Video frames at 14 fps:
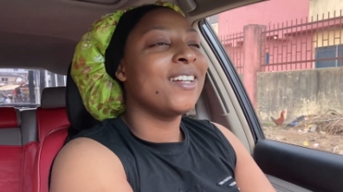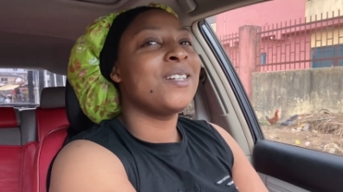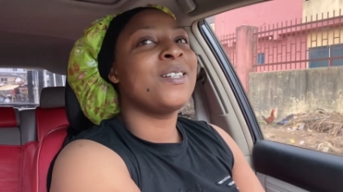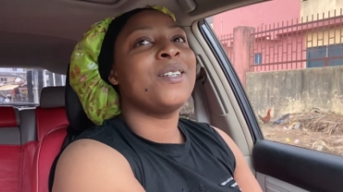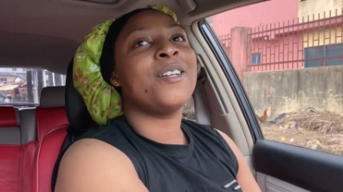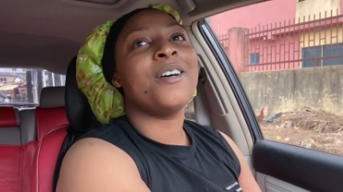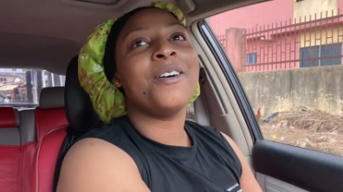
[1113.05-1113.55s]

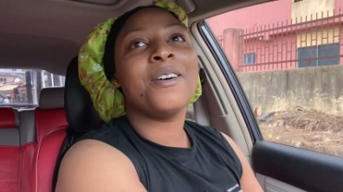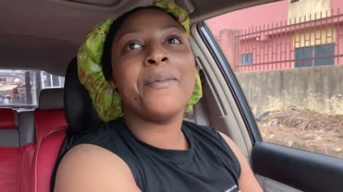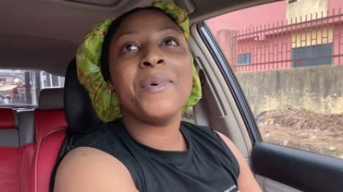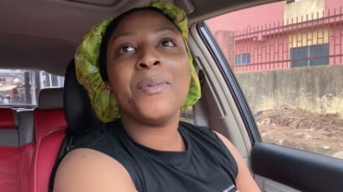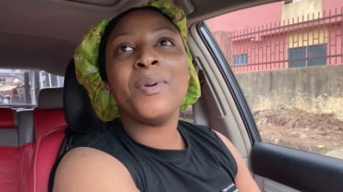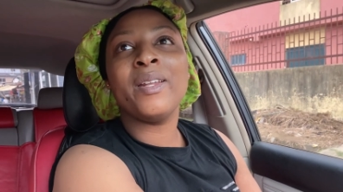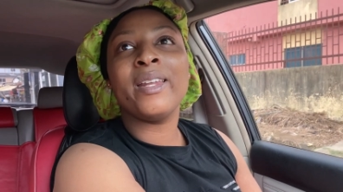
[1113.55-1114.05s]
so
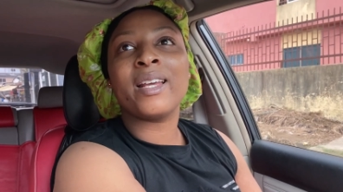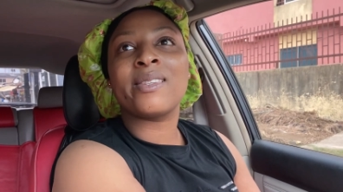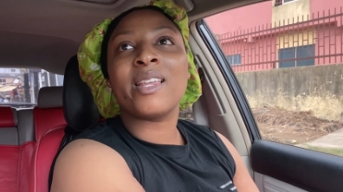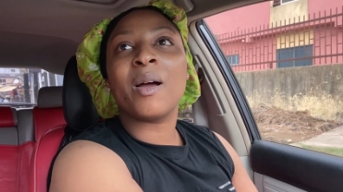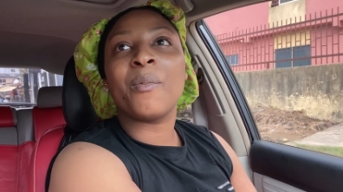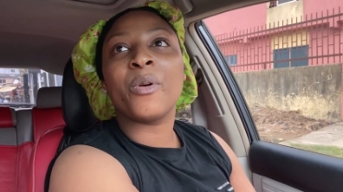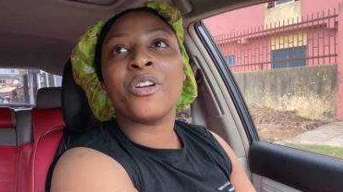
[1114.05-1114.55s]
maybe next
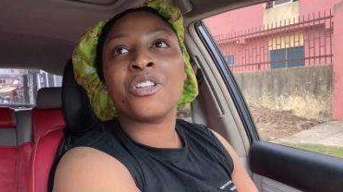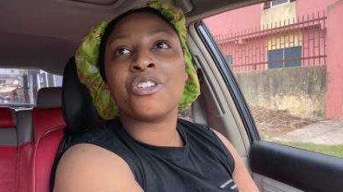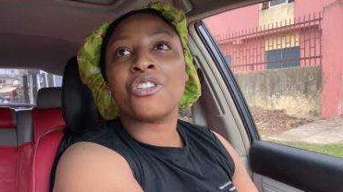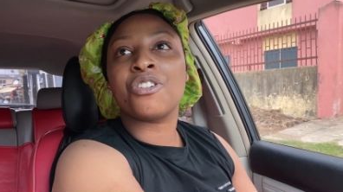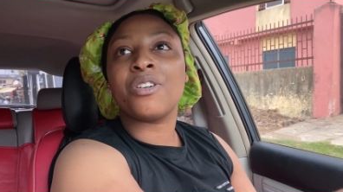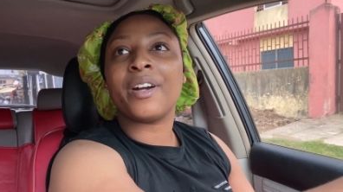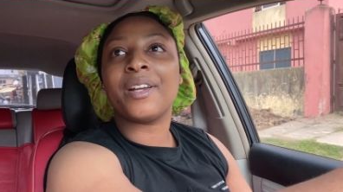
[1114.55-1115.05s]
time i'm going to
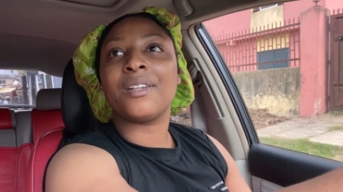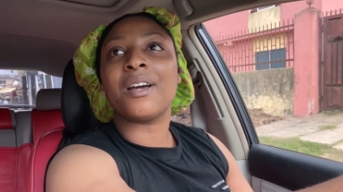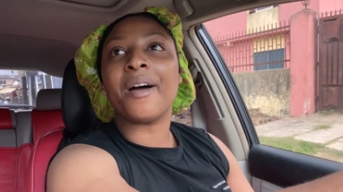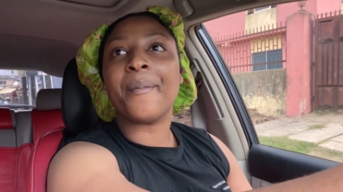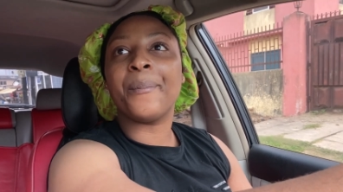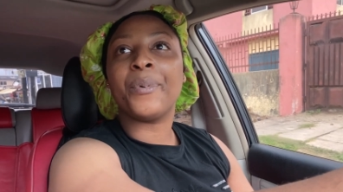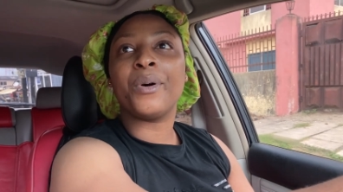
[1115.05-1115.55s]
try
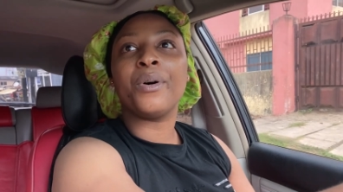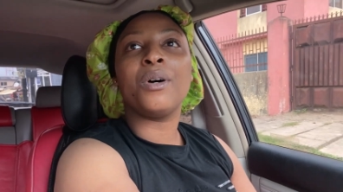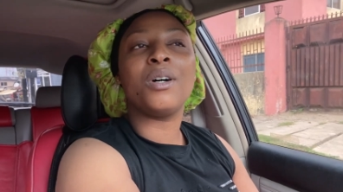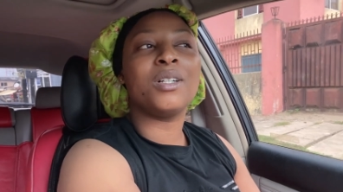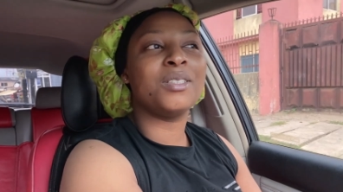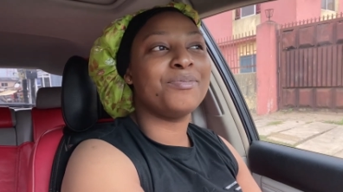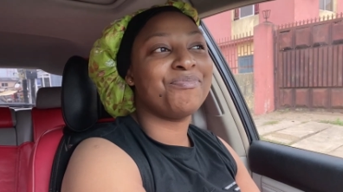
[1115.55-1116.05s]
that
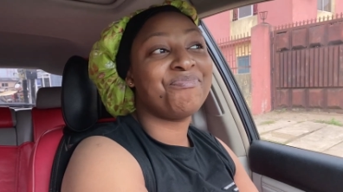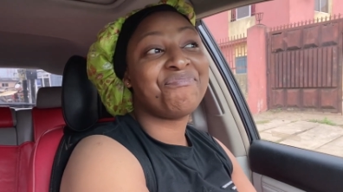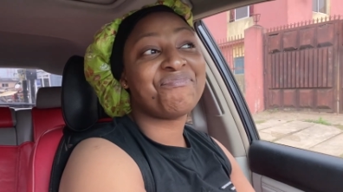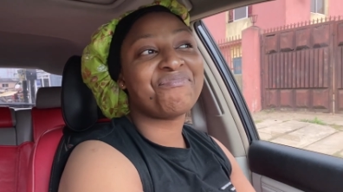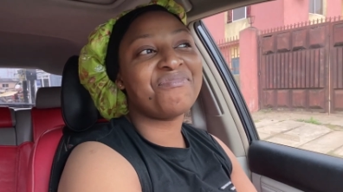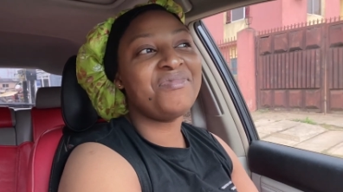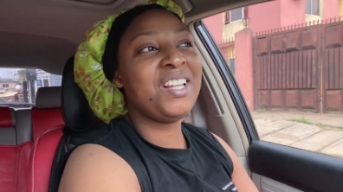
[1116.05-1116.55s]
but
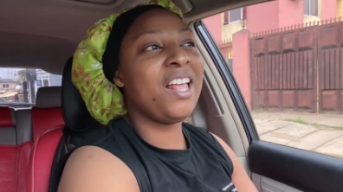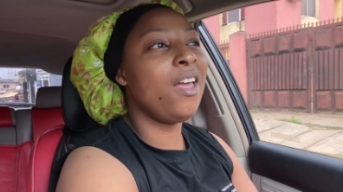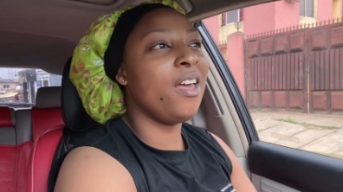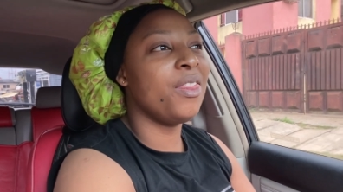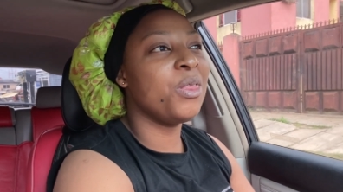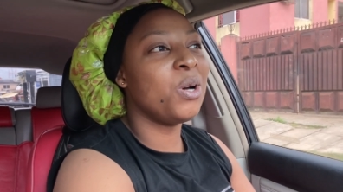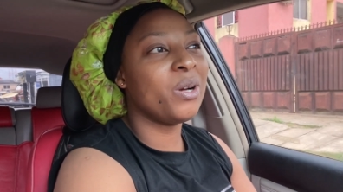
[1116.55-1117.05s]

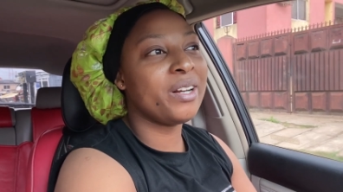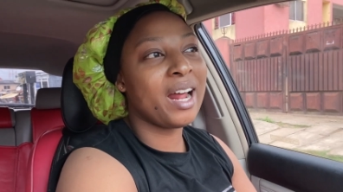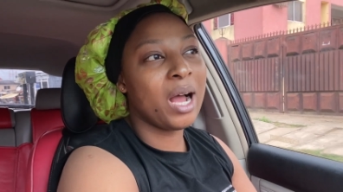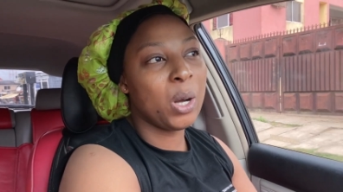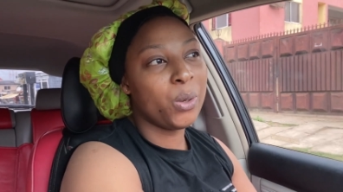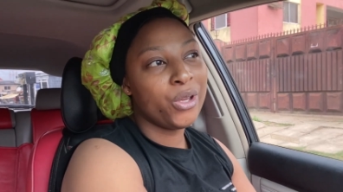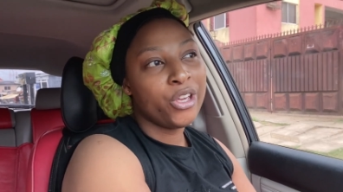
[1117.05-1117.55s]
not
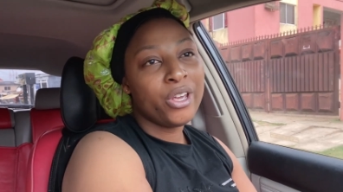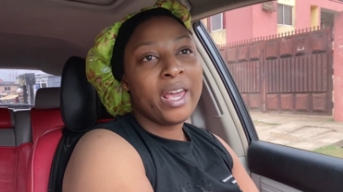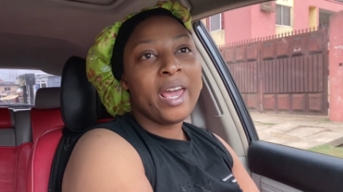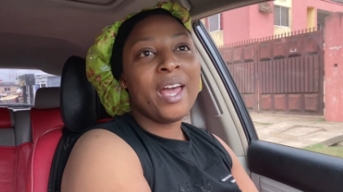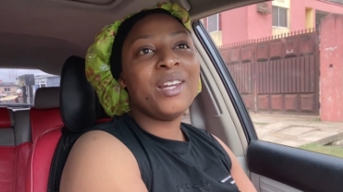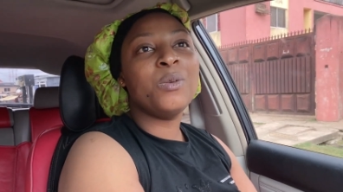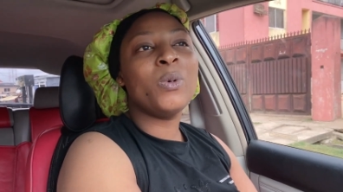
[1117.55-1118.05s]
now
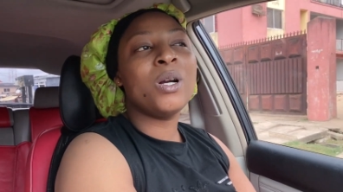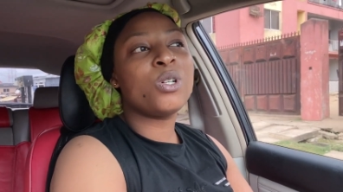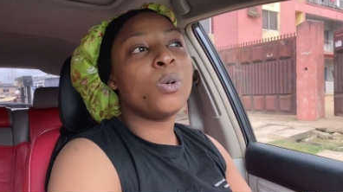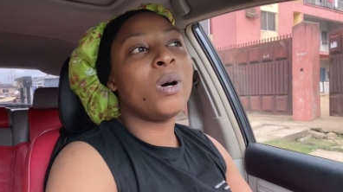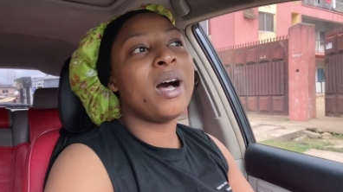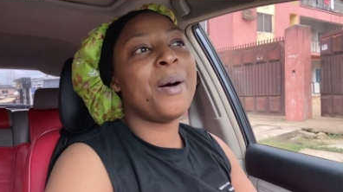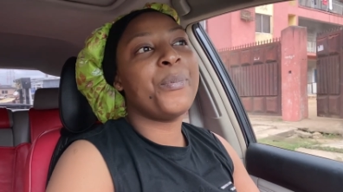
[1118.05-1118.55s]
anyway
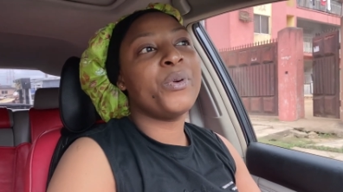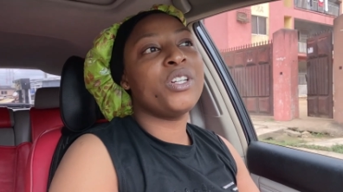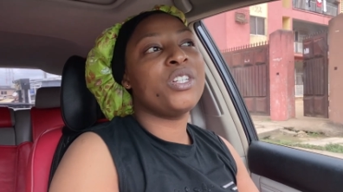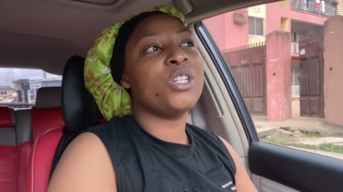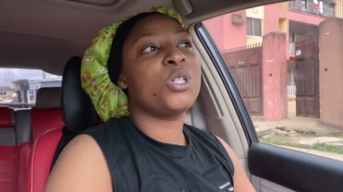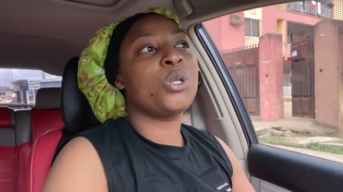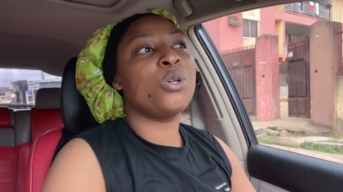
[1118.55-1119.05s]
so what happened
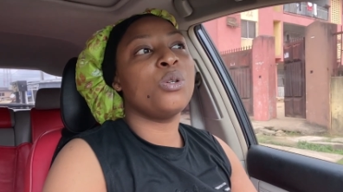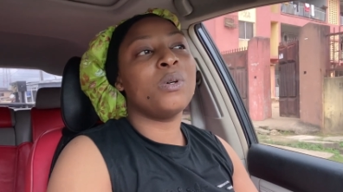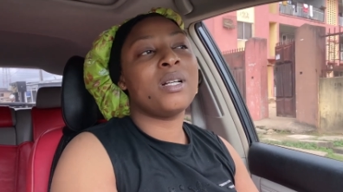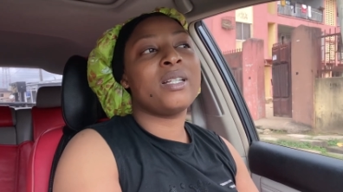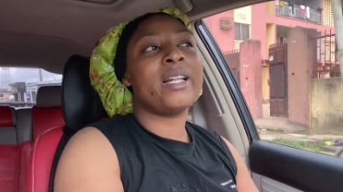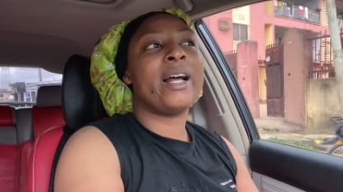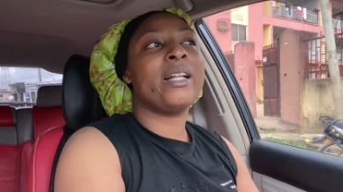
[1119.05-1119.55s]
in the school
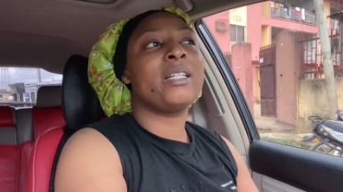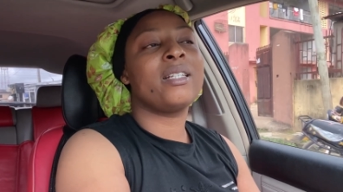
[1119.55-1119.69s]
was that